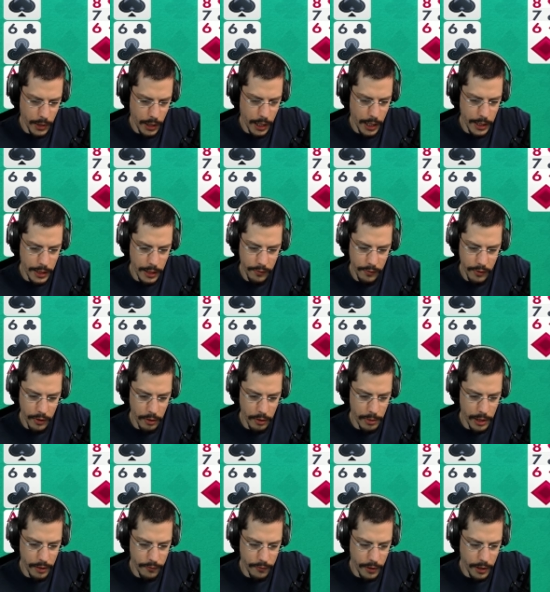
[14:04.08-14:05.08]
I need still a
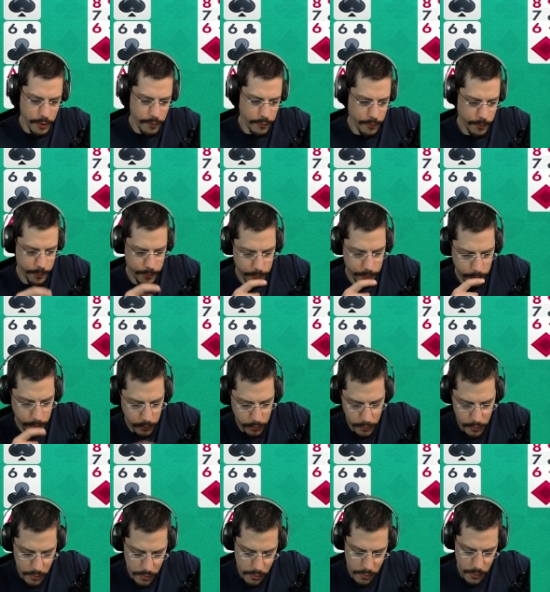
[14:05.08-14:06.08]
black 5.
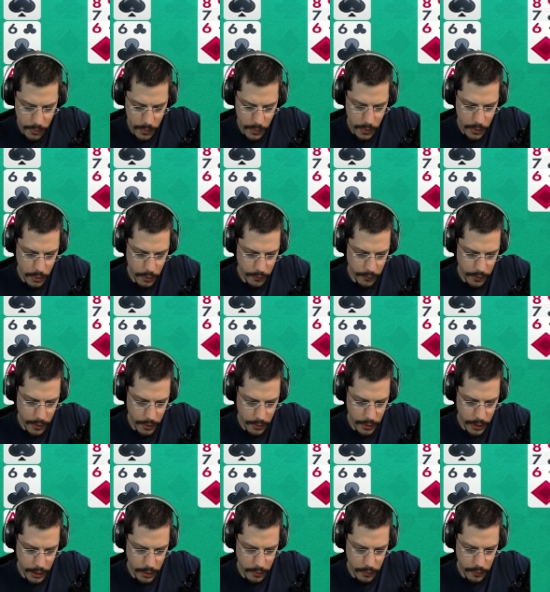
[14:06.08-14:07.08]
Is there a
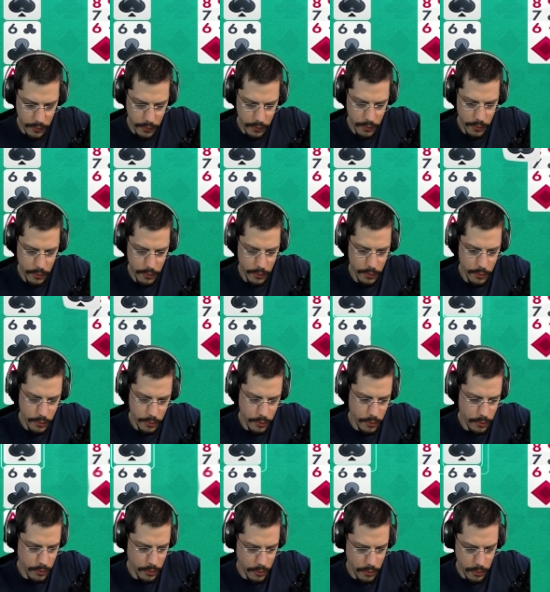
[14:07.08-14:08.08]
hint?
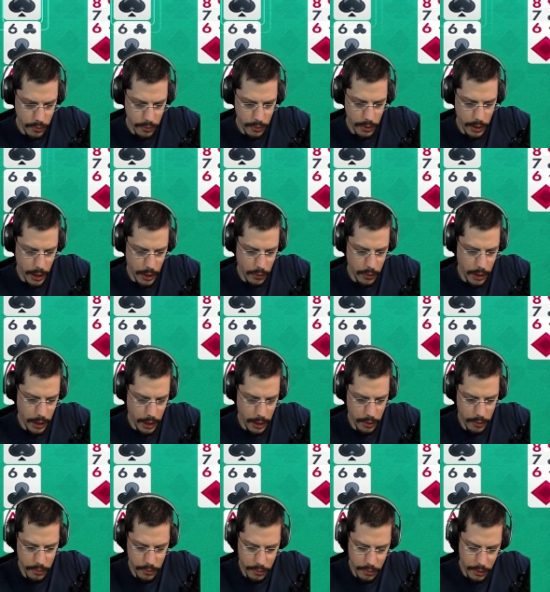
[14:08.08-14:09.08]
Yeah, okay.
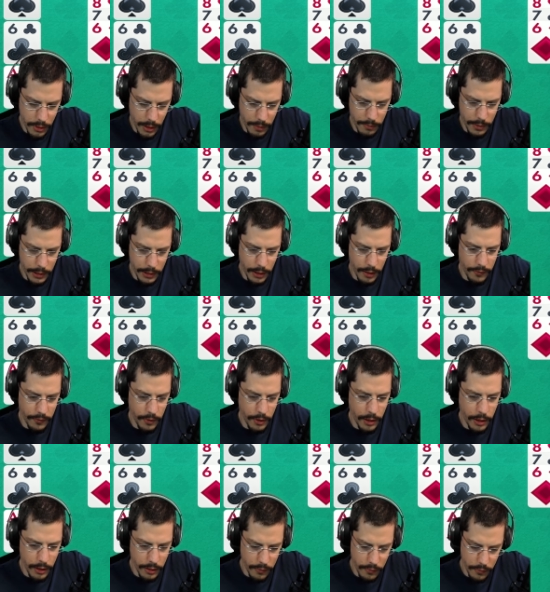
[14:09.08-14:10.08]
Yeah, but that's not a
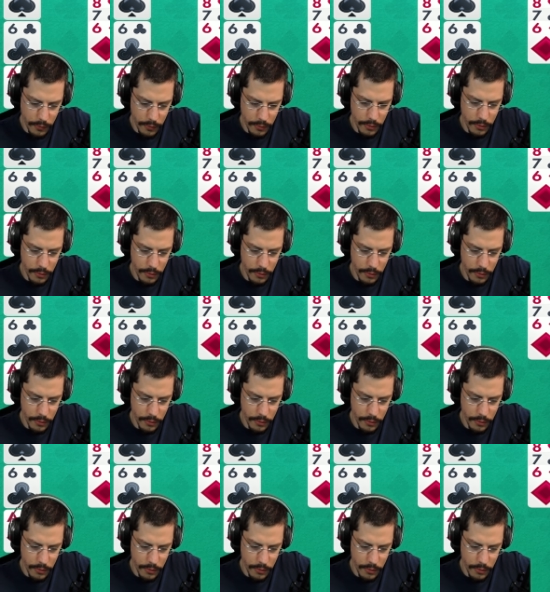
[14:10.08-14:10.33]
hint.